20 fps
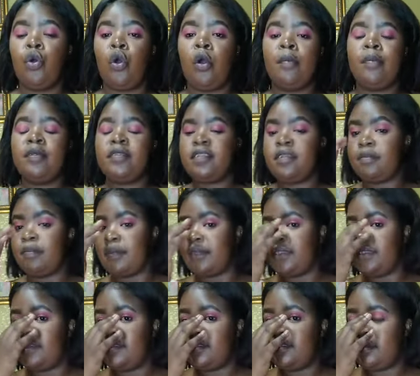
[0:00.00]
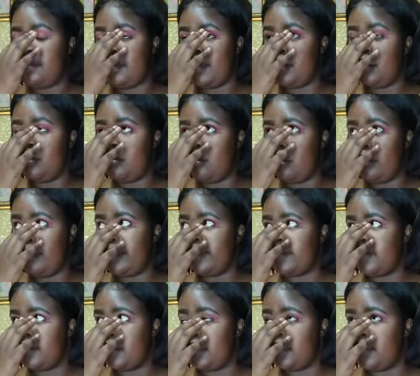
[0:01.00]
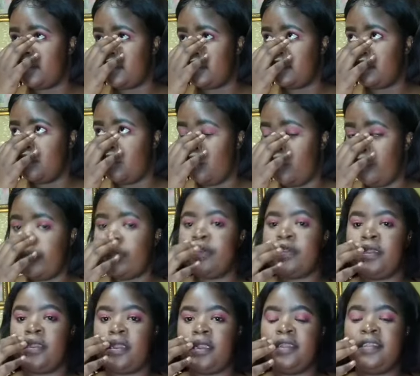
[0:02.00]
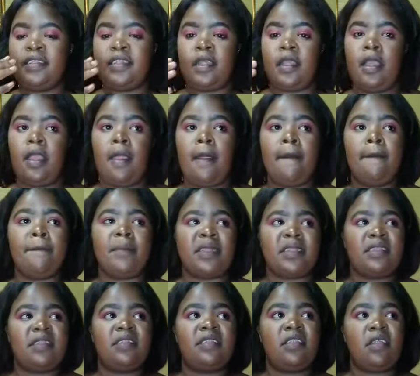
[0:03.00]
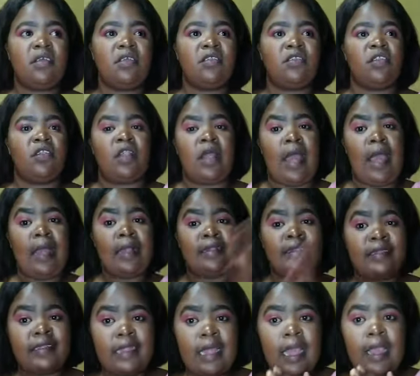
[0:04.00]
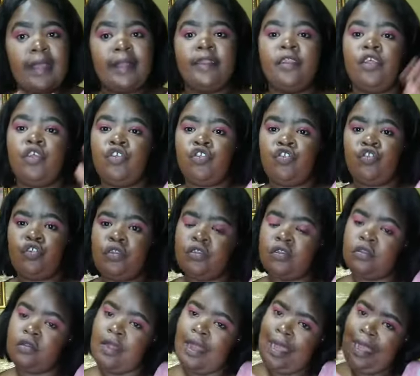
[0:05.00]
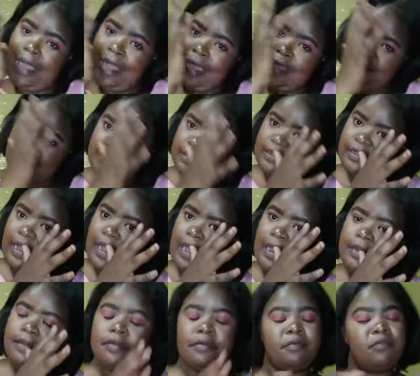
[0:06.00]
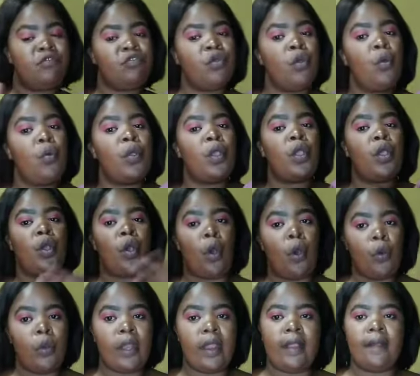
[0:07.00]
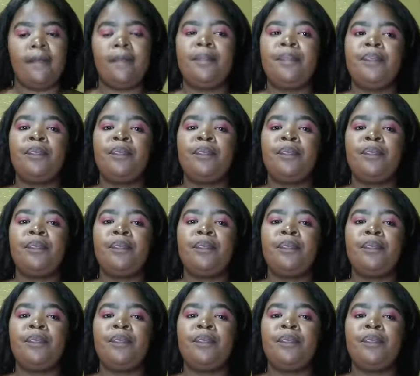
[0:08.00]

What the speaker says: Opposite Batista, but not opposite as in opposite. Let's say Batista is on the other side, she's on the other side. So we go there.